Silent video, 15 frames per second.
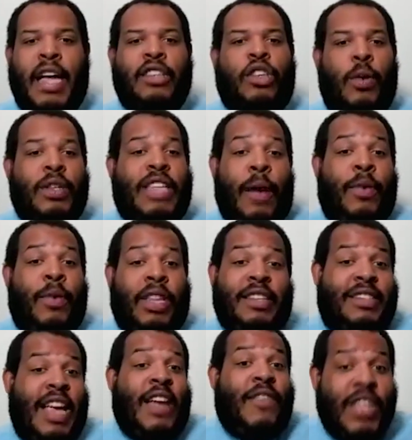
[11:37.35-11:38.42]
And so is that really
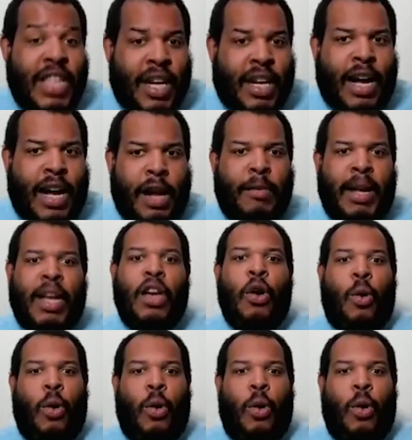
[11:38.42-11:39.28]
saving the economy,